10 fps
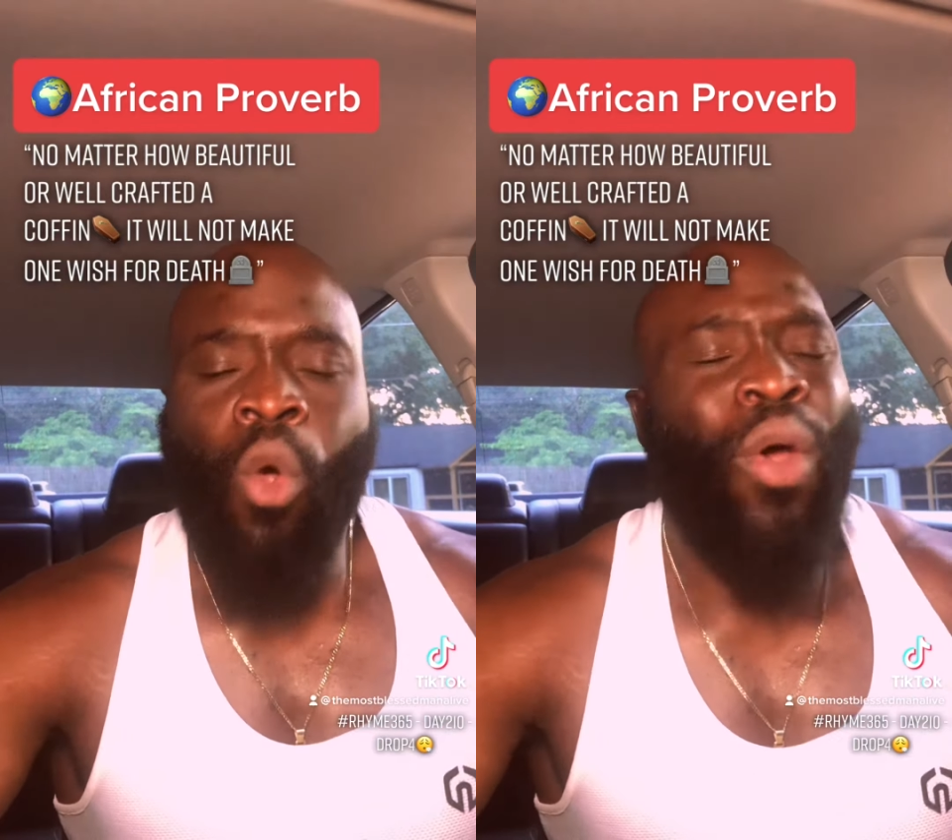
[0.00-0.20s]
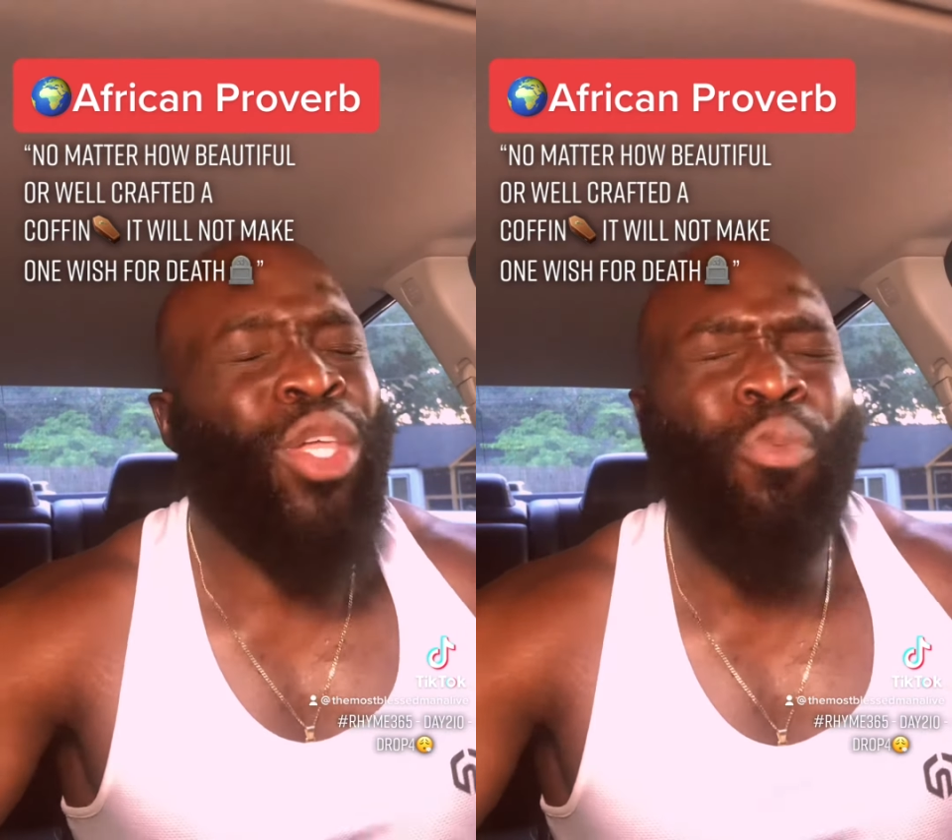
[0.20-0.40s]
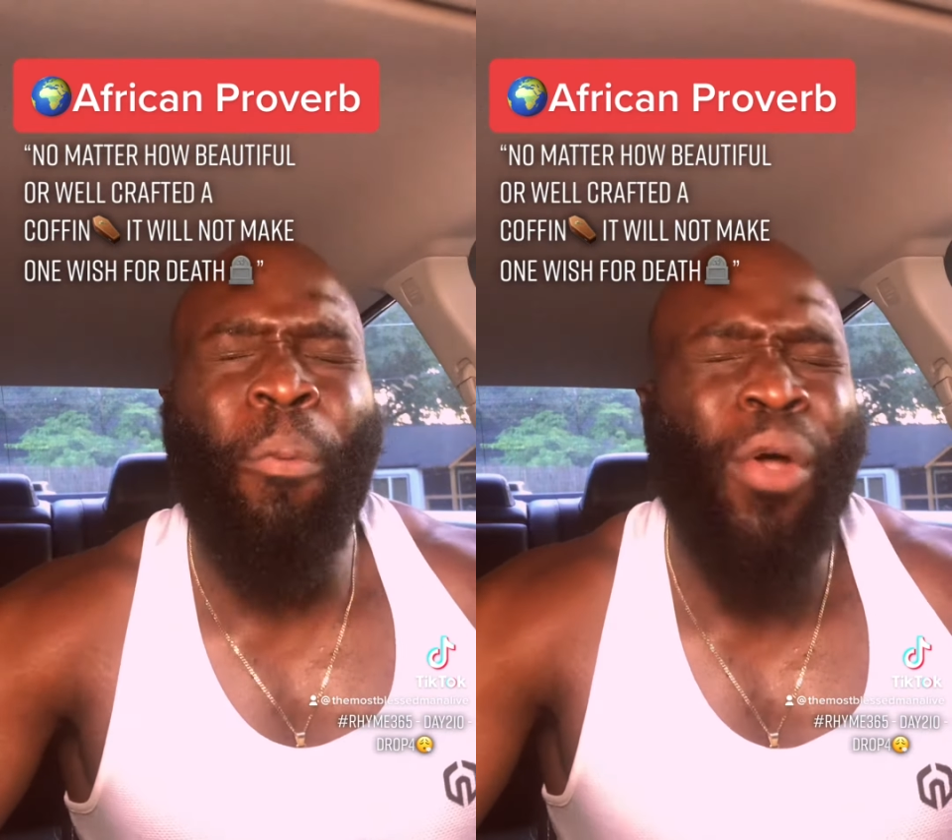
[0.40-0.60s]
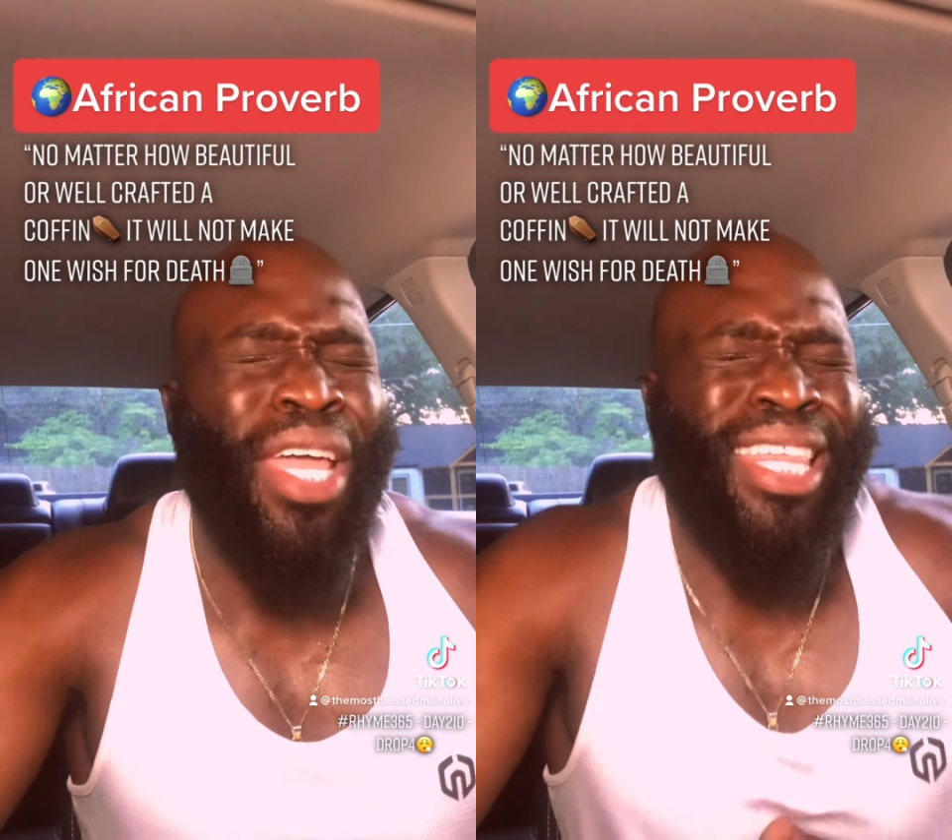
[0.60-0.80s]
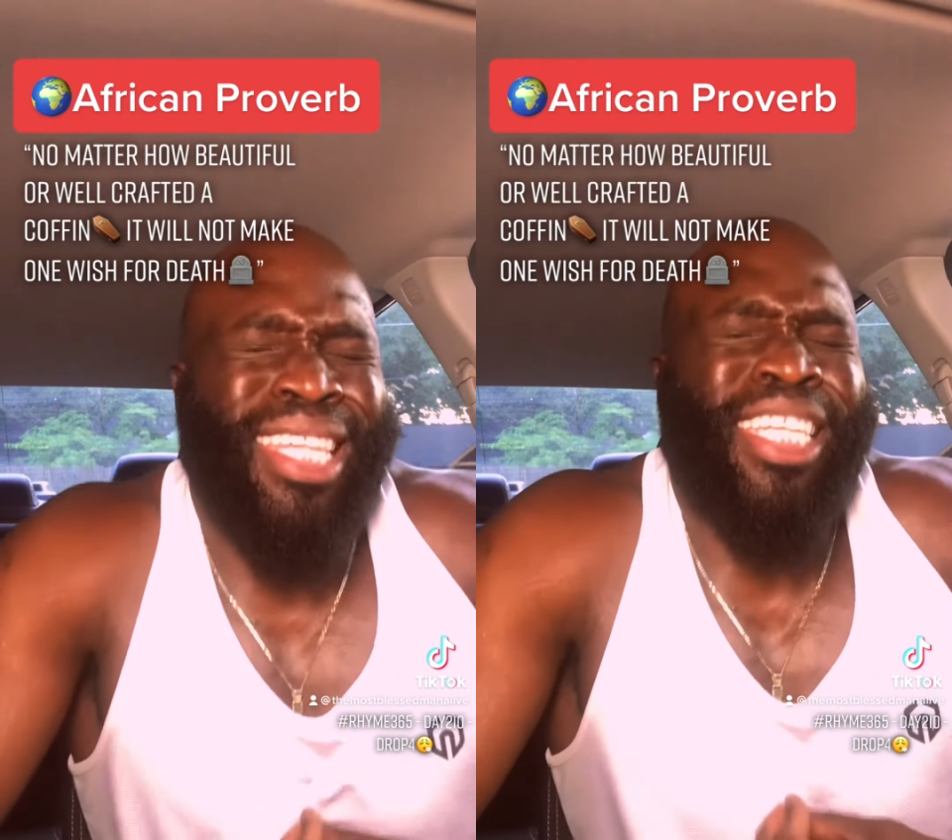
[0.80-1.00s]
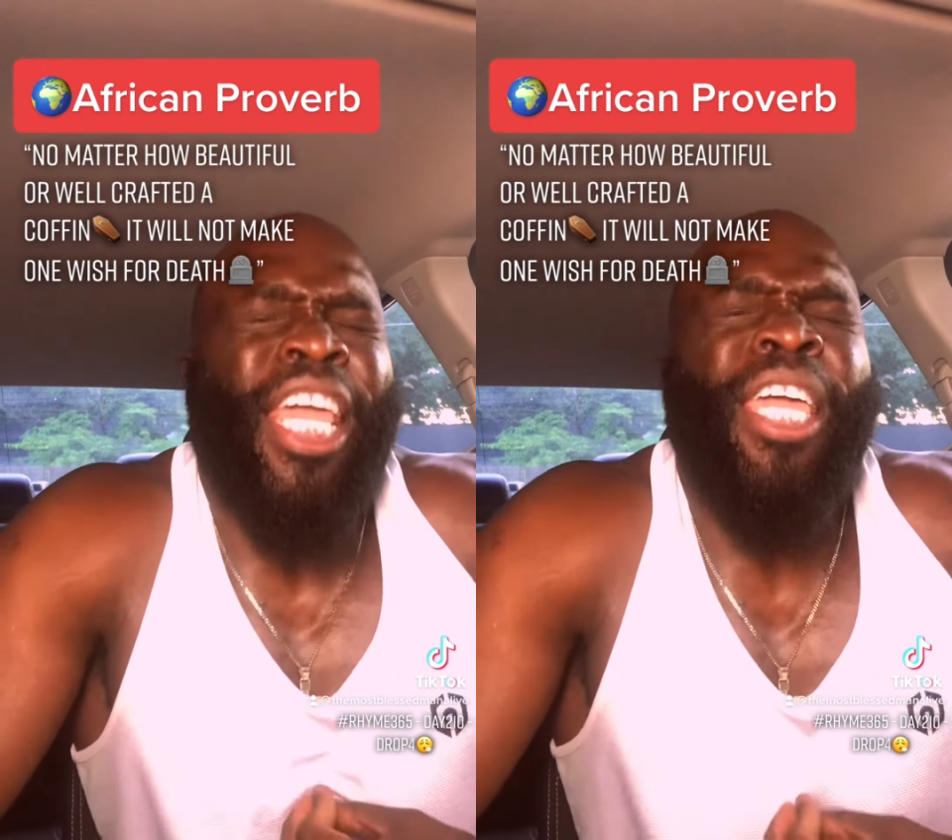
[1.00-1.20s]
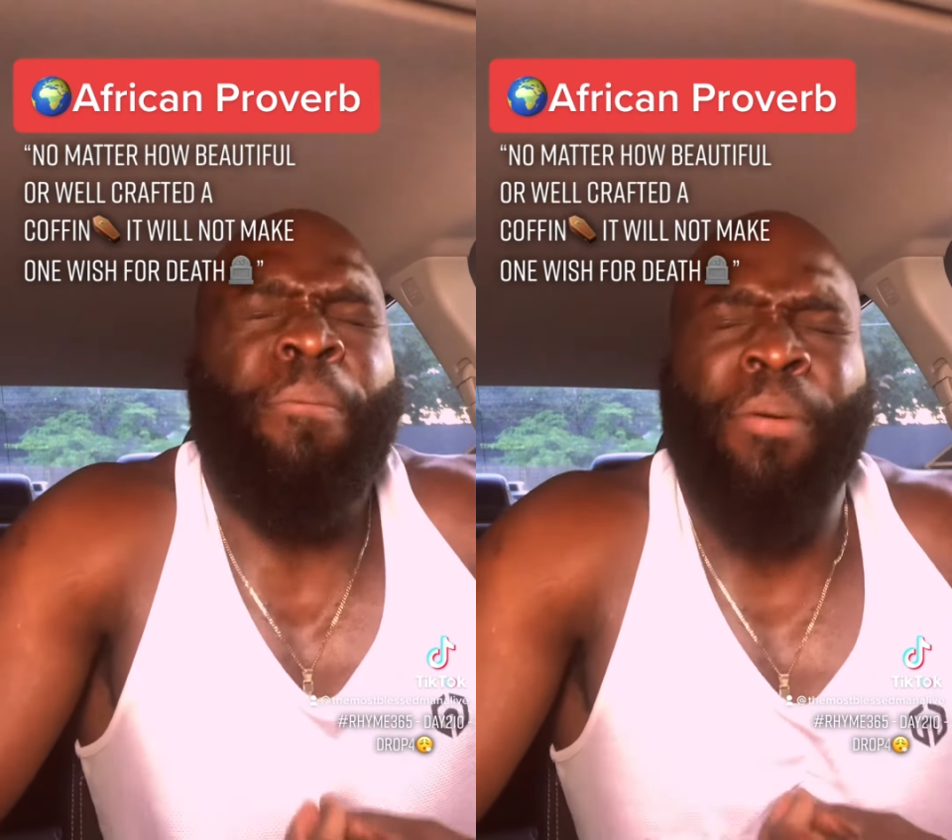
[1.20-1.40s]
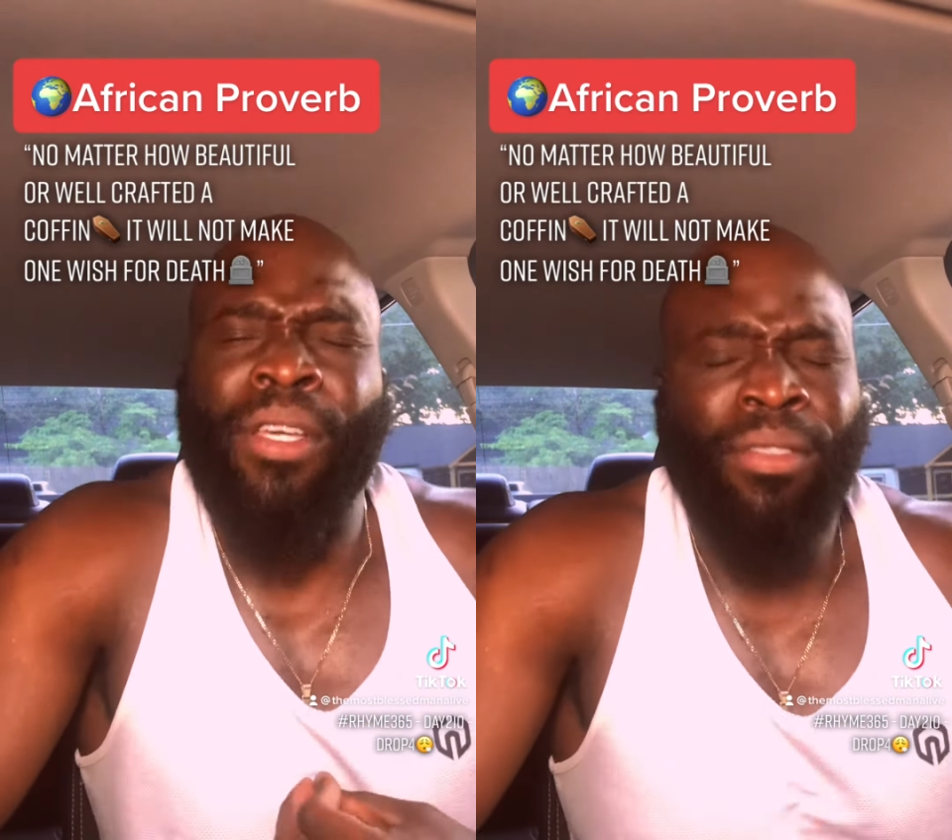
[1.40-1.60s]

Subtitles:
Where you breathe deep